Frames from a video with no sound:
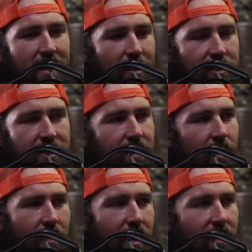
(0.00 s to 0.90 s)
And they're just
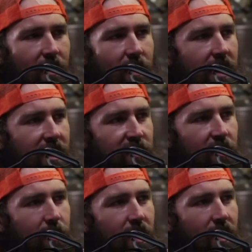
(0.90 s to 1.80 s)
going to
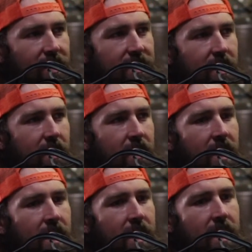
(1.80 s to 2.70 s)
national parks. And
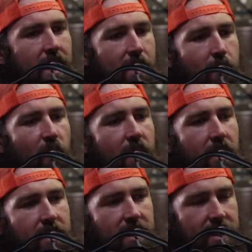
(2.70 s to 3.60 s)
he moved
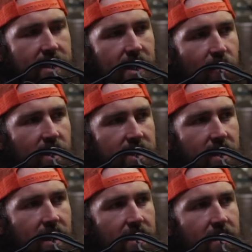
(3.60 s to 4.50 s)
out to DC
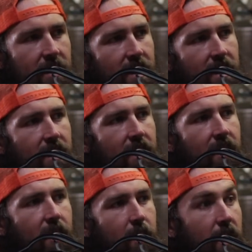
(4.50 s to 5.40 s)
recently,
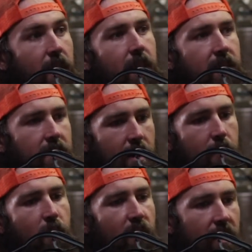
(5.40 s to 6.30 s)
and then
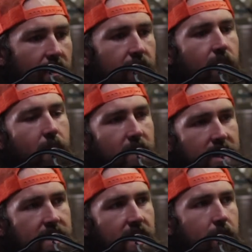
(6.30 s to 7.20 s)
they're moving from
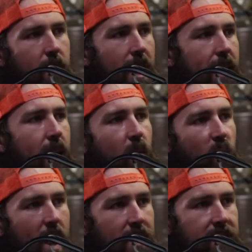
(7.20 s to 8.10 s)
DC back out
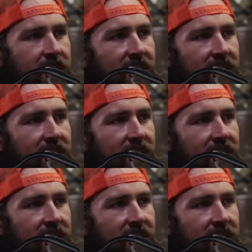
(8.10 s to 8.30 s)
west.